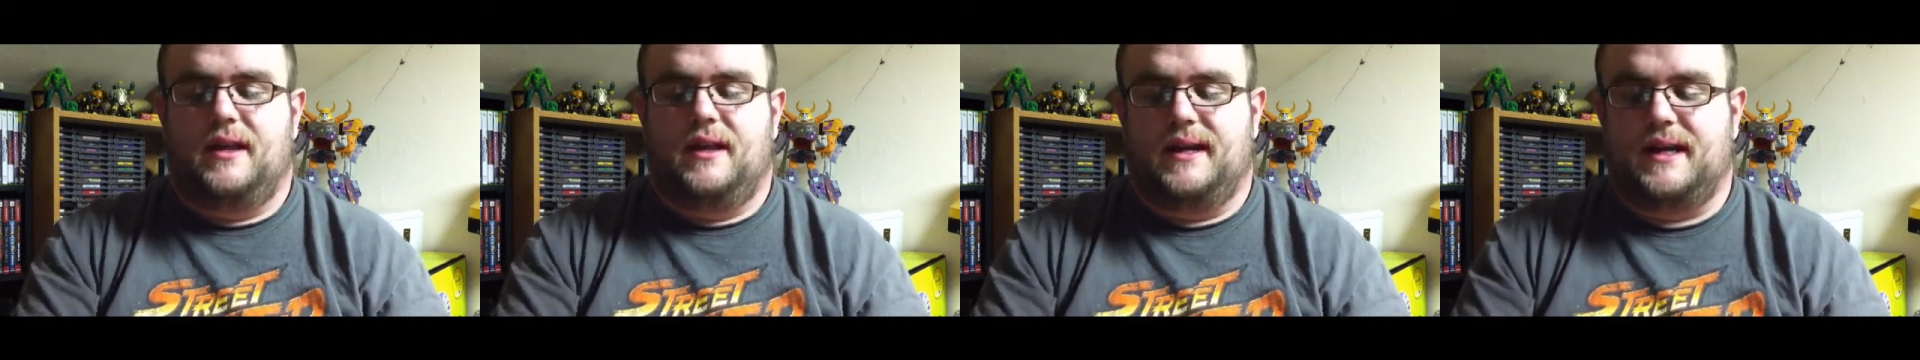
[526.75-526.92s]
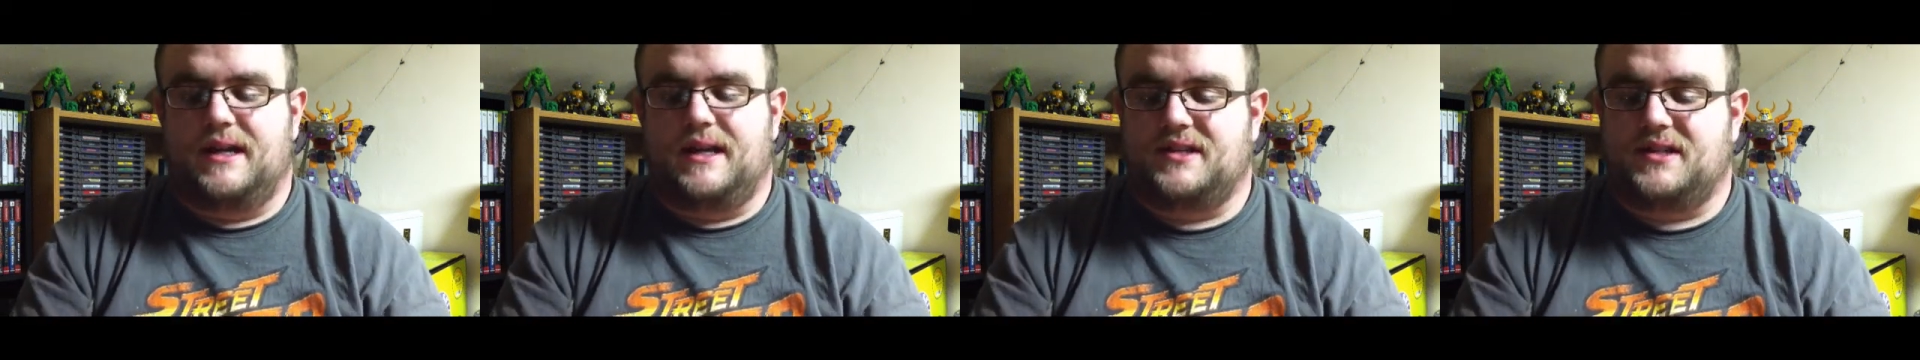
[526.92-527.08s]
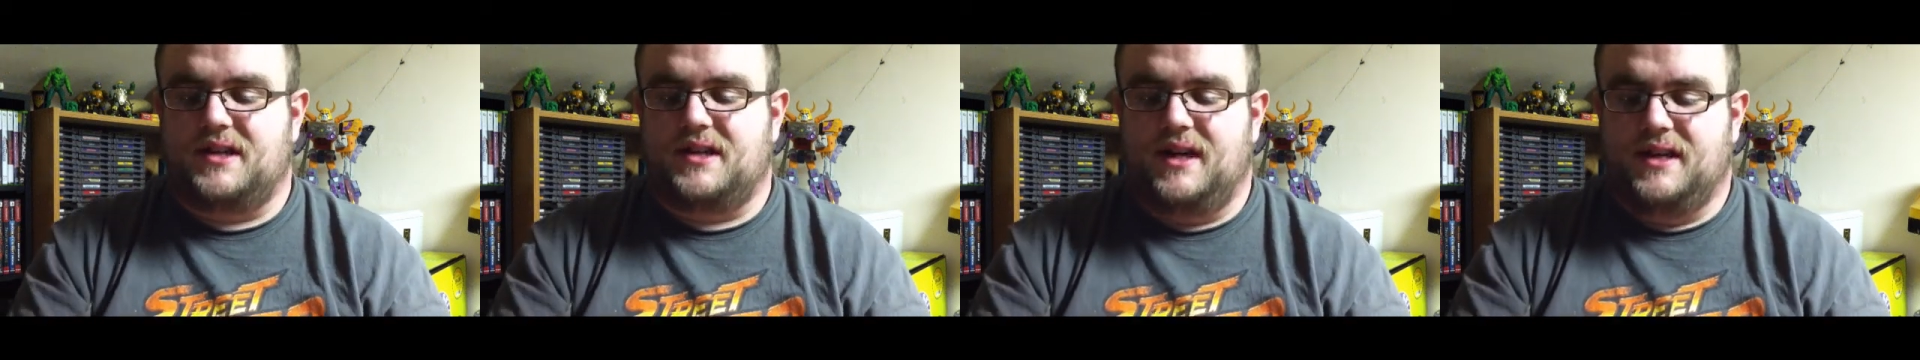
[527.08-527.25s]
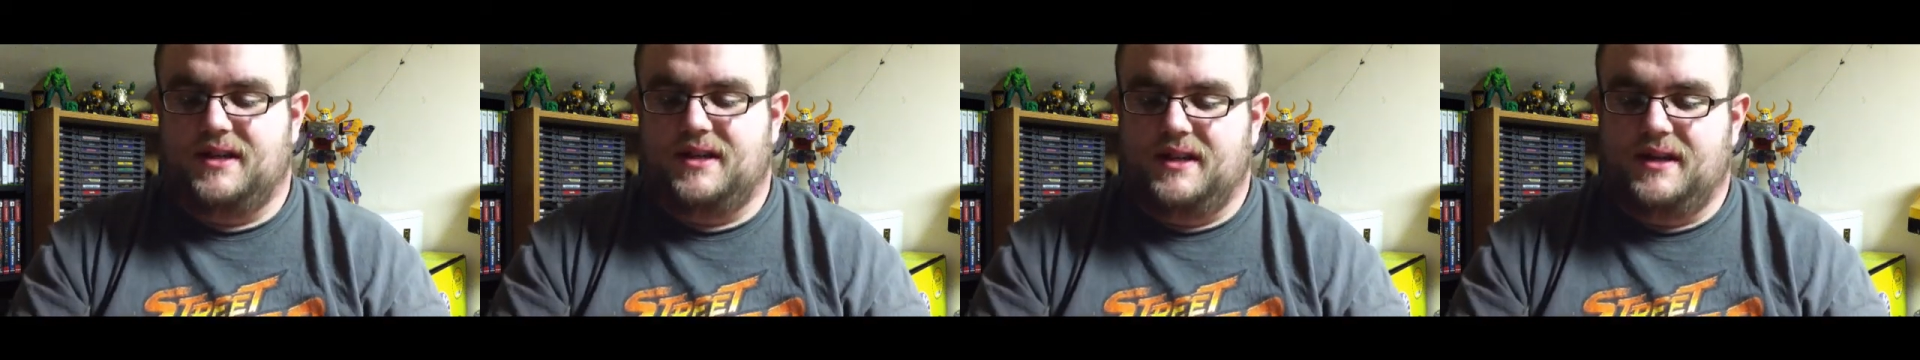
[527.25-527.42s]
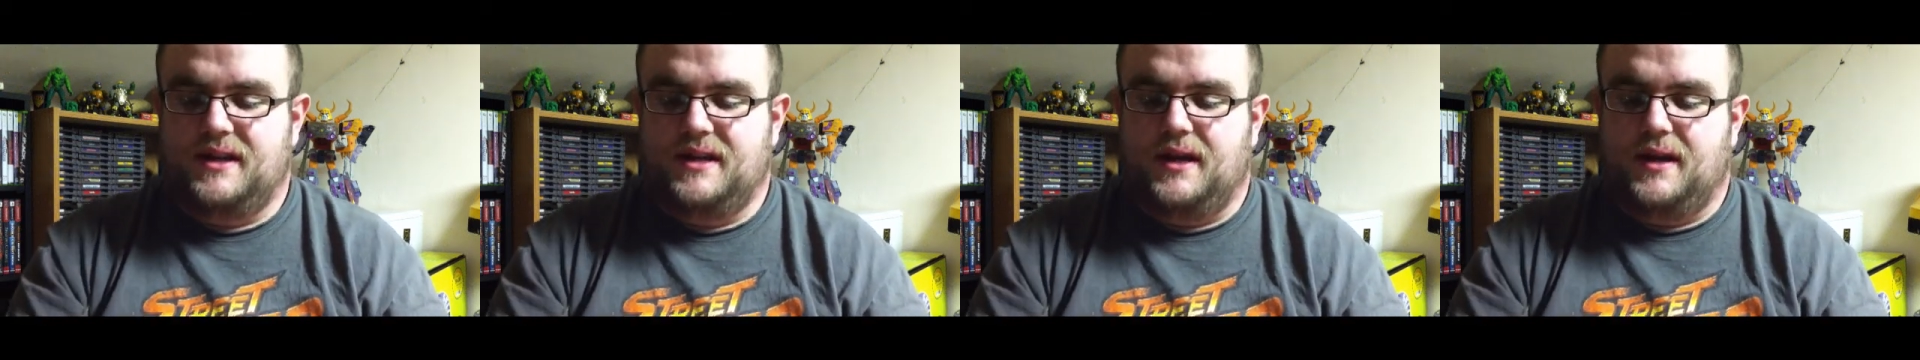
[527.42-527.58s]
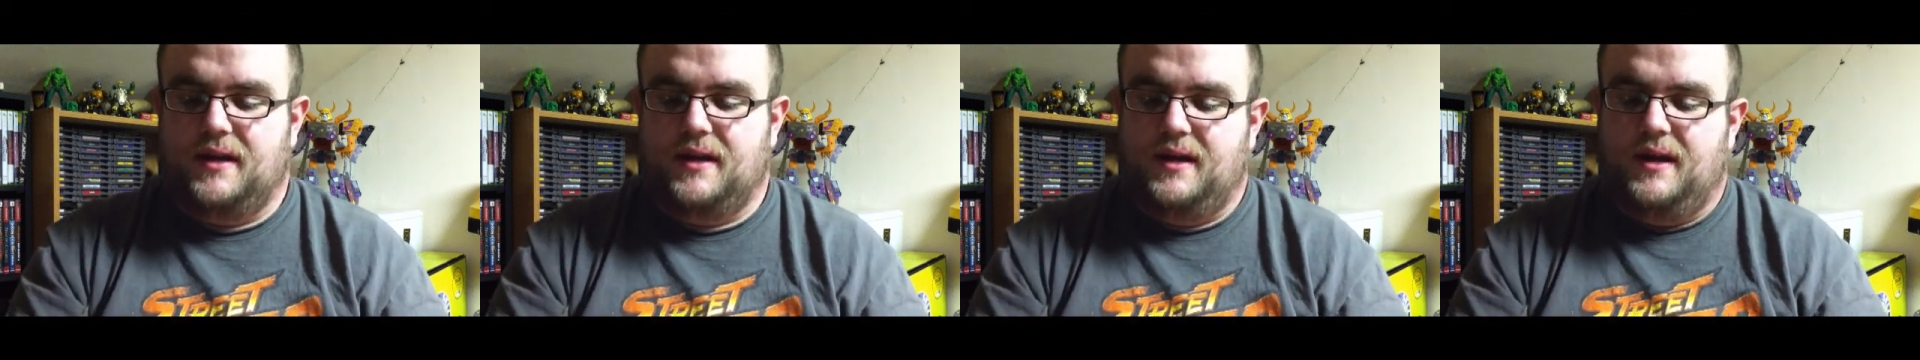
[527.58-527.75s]
like I said,
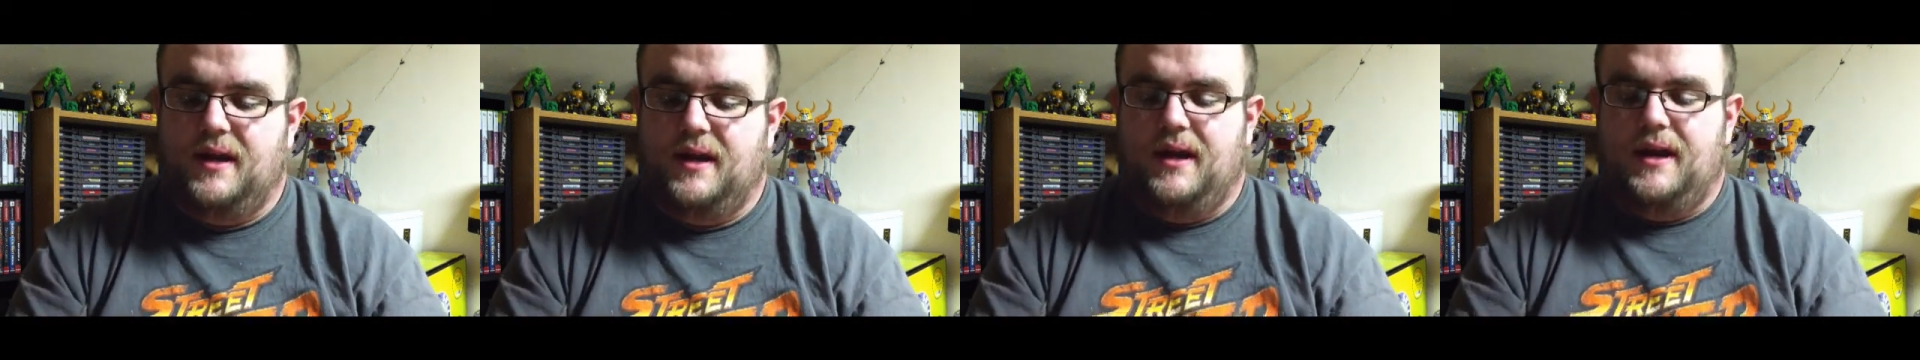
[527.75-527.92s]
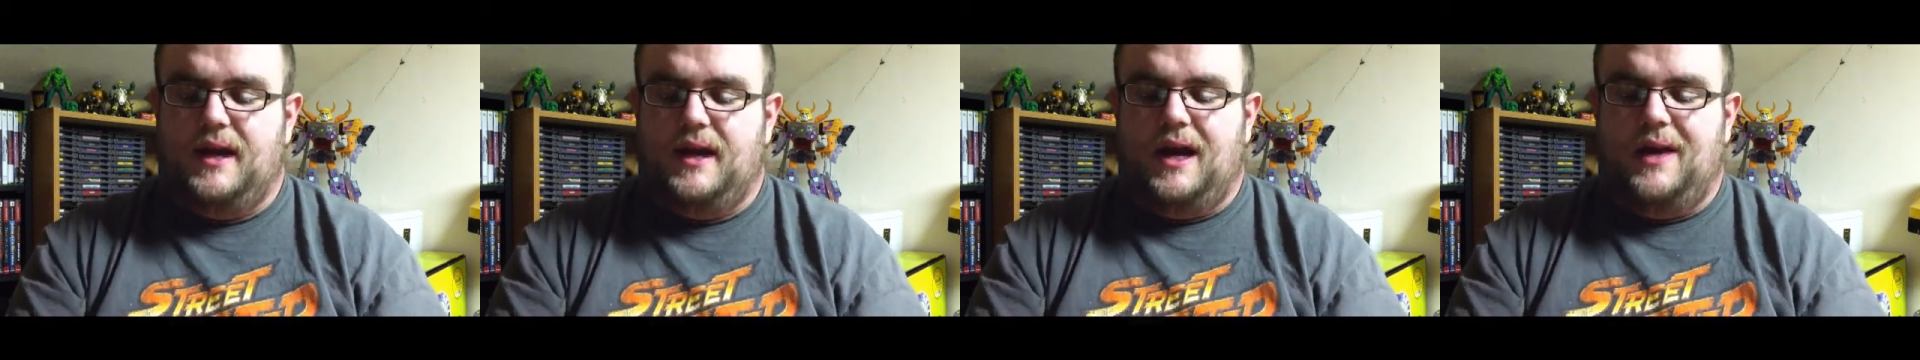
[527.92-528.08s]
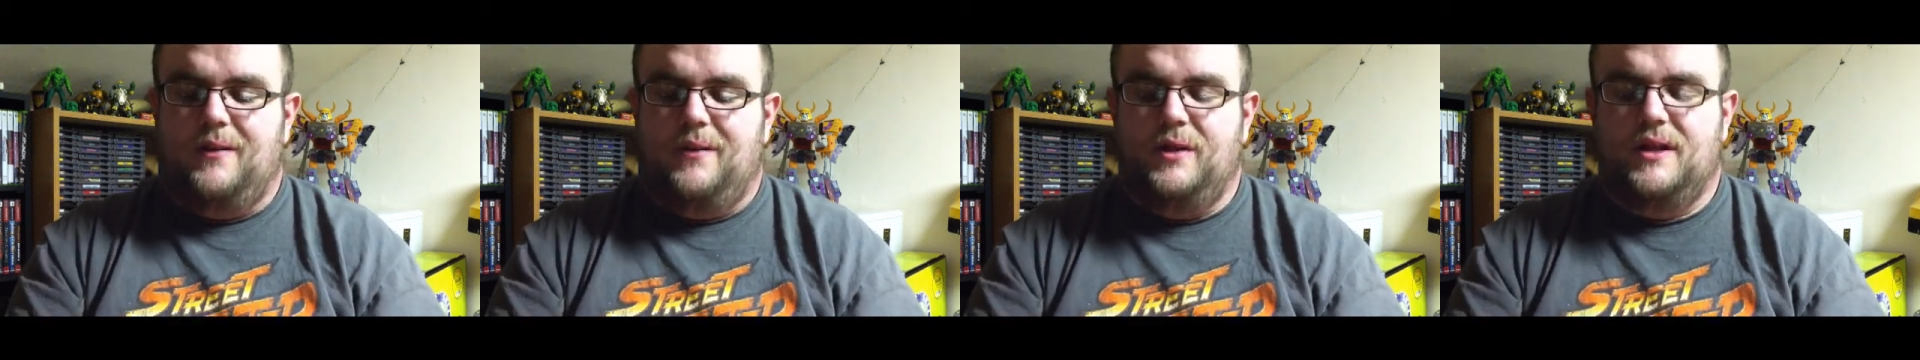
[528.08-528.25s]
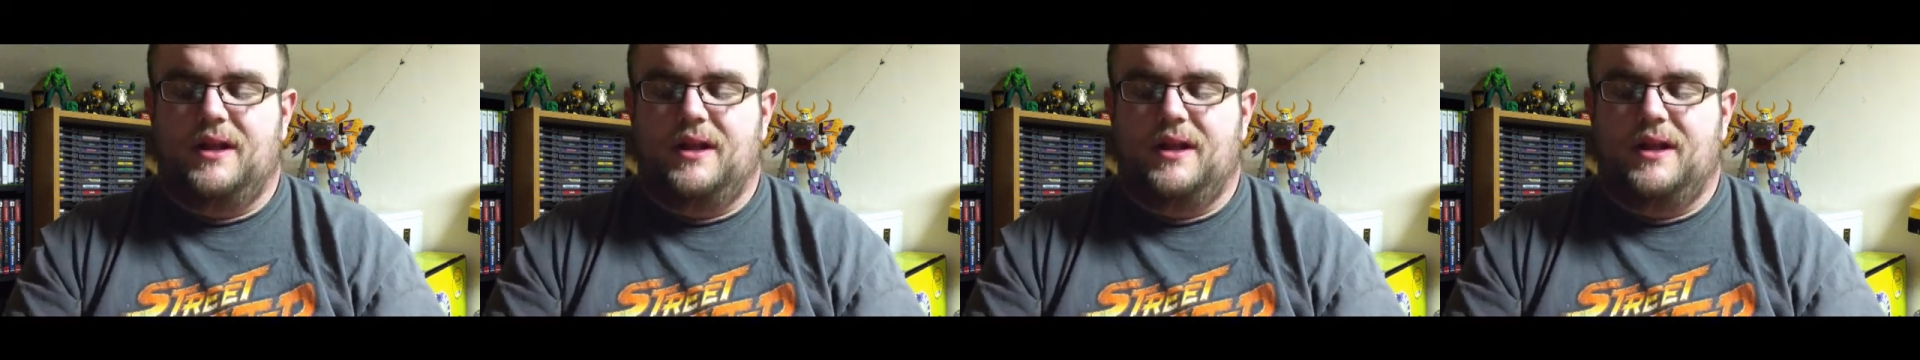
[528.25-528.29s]
and I